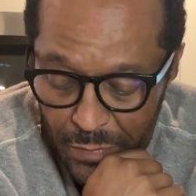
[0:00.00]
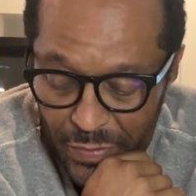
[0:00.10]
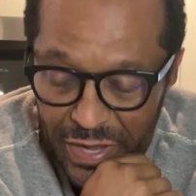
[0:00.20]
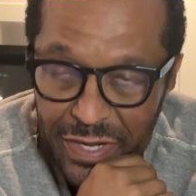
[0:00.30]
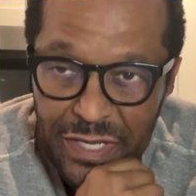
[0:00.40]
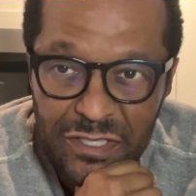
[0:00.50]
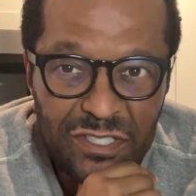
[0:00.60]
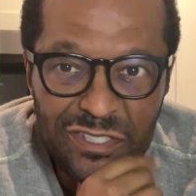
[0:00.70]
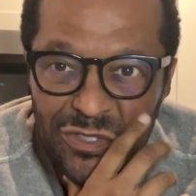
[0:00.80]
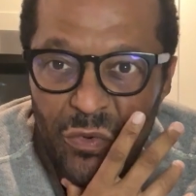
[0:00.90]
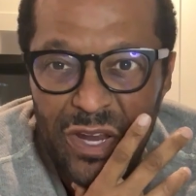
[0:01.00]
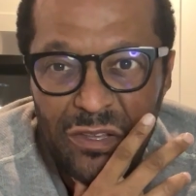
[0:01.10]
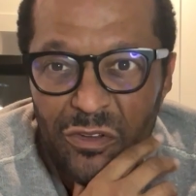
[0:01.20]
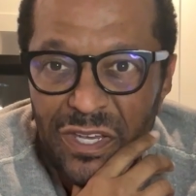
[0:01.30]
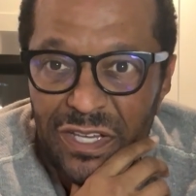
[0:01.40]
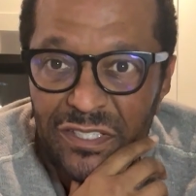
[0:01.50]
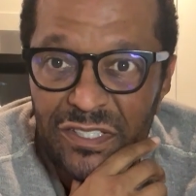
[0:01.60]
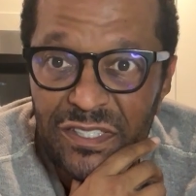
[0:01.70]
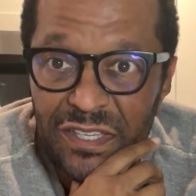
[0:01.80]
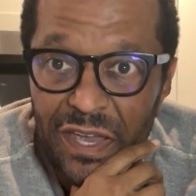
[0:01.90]
But it's just a regular
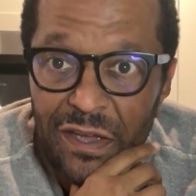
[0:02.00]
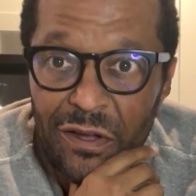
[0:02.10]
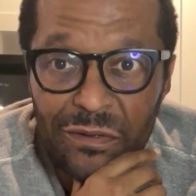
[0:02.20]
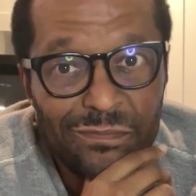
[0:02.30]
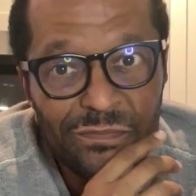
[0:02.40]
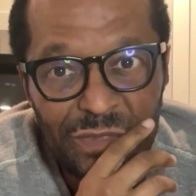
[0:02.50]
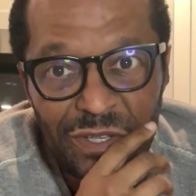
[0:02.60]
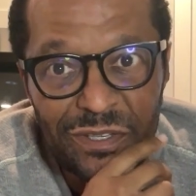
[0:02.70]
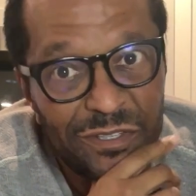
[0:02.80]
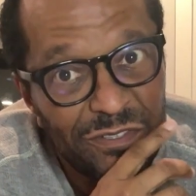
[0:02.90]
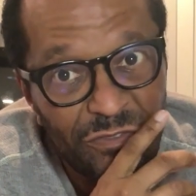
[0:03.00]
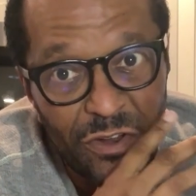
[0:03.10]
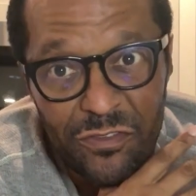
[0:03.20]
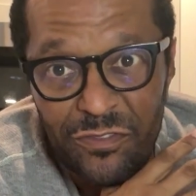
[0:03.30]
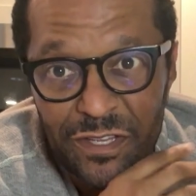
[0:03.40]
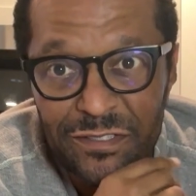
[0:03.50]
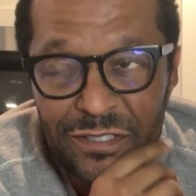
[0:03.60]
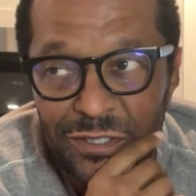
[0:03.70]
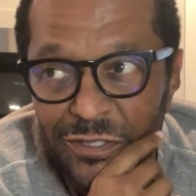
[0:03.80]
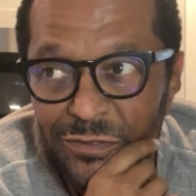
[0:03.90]
kitchen scale. You can use it for other things
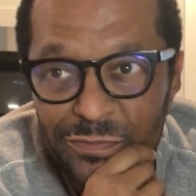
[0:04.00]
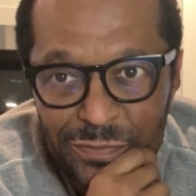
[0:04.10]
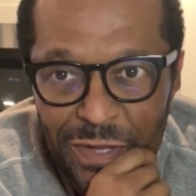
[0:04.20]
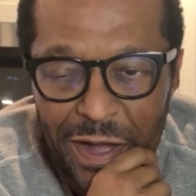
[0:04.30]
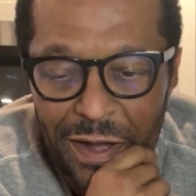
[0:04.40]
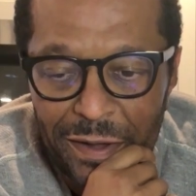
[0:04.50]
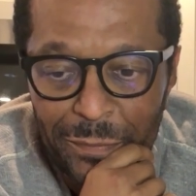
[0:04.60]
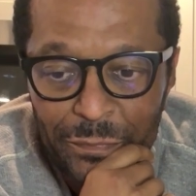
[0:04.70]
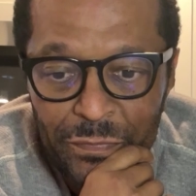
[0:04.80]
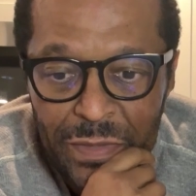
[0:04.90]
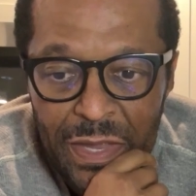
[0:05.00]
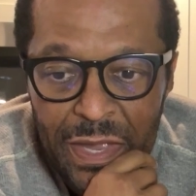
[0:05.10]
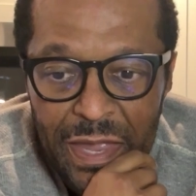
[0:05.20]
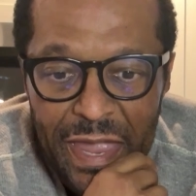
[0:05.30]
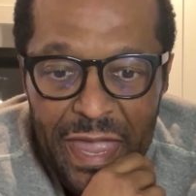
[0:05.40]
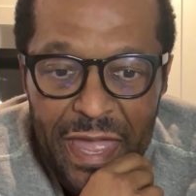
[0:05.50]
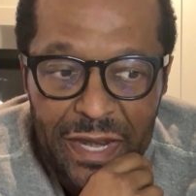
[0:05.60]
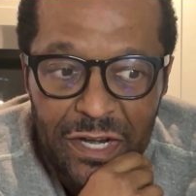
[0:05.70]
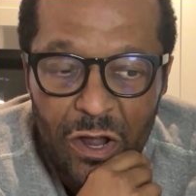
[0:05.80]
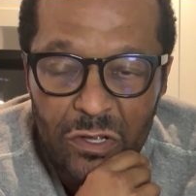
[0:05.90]
too.
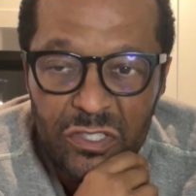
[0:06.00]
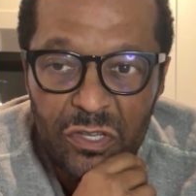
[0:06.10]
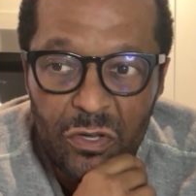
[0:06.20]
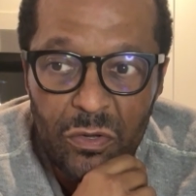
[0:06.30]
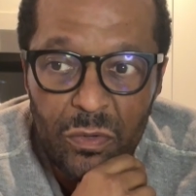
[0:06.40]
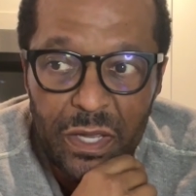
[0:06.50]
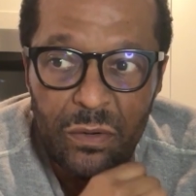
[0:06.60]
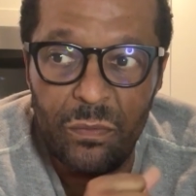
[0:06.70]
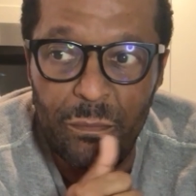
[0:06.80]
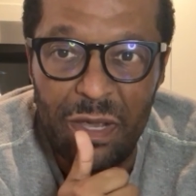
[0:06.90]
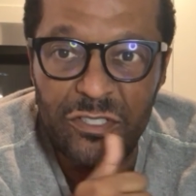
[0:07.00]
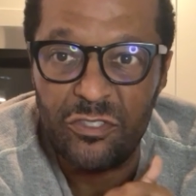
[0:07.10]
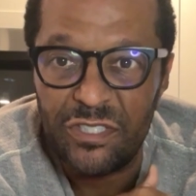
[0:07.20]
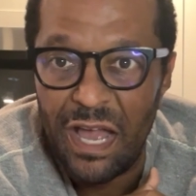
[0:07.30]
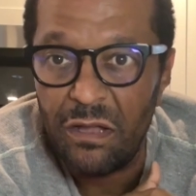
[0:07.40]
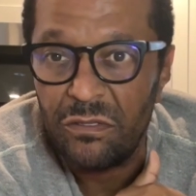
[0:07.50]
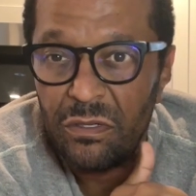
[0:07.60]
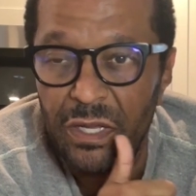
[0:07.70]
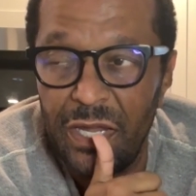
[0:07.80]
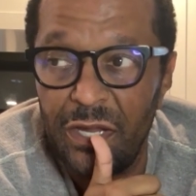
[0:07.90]
And it measures
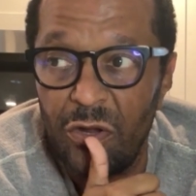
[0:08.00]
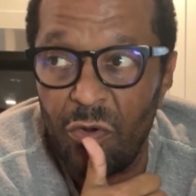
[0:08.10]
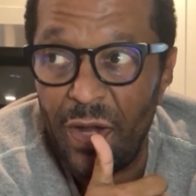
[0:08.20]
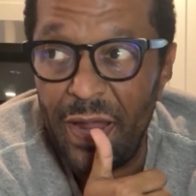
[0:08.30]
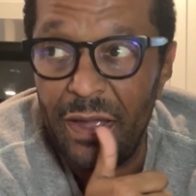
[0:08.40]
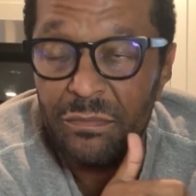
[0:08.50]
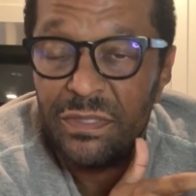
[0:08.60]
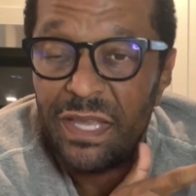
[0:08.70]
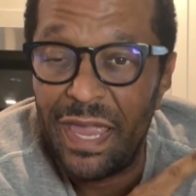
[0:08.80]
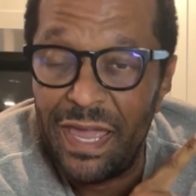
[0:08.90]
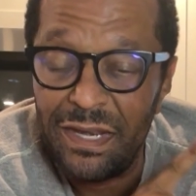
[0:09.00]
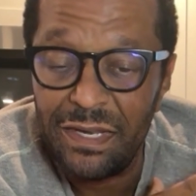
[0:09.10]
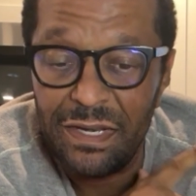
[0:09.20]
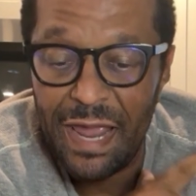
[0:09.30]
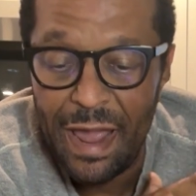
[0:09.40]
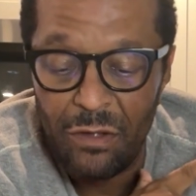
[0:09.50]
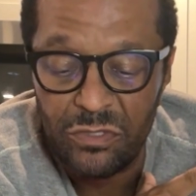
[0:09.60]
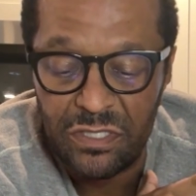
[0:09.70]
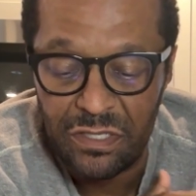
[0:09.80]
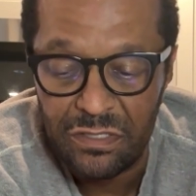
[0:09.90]
out in grams and in
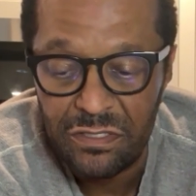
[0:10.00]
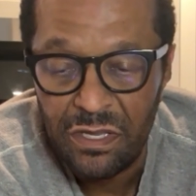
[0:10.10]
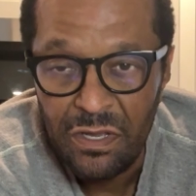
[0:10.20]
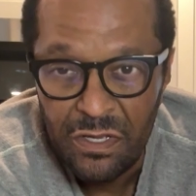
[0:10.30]
ounces.